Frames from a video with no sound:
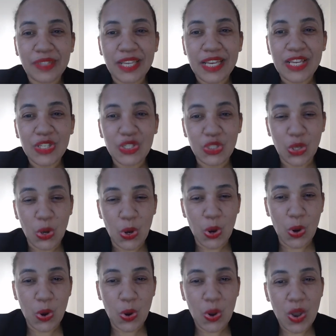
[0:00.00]

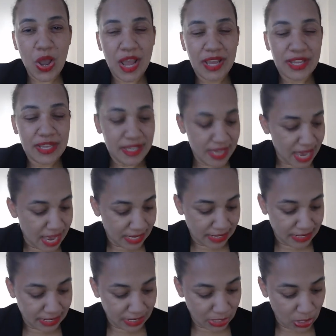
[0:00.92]
So, yes,
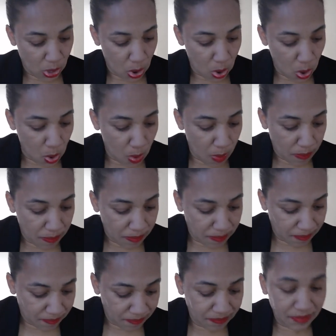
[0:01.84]
so
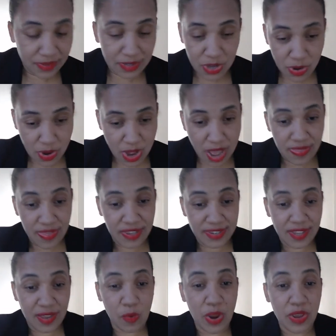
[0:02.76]
this is
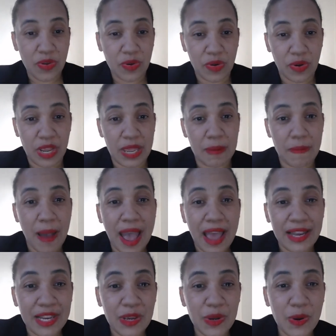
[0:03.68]
the way you create
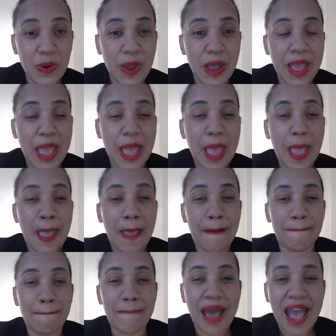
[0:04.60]
value
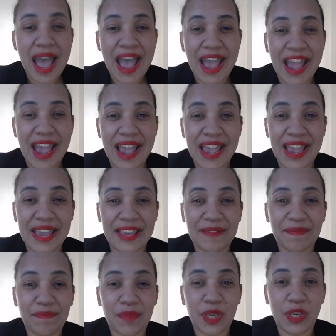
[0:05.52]
by,
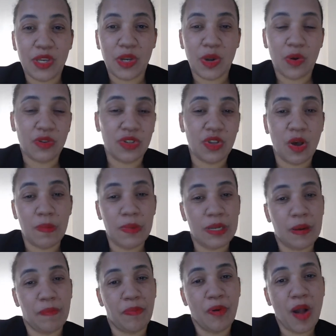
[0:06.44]

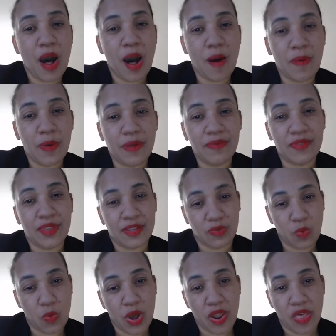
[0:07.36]
solving a problem.
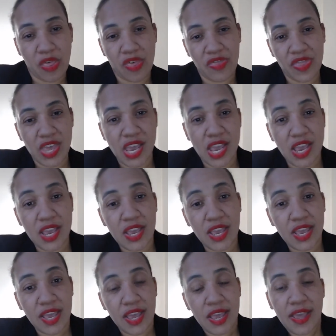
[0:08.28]
That's one of the things
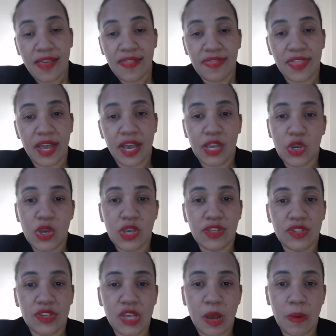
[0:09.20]
that you can
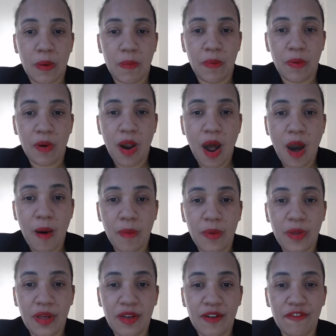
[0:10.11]
solve a
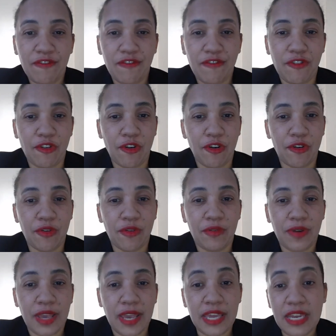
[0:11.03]
problem for
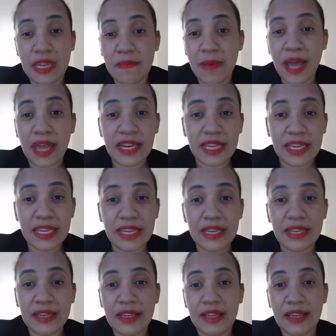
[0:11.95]
anybody,